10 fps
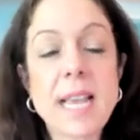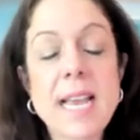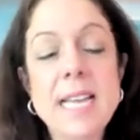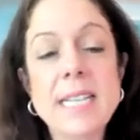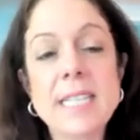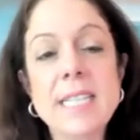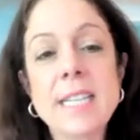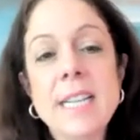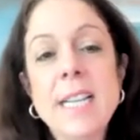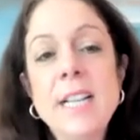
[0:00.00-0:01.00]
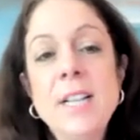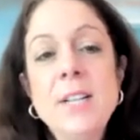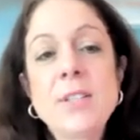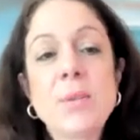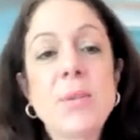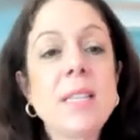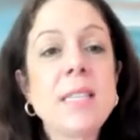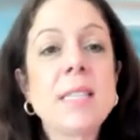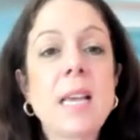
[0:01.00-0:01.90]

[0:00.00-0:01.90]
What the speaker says: And so this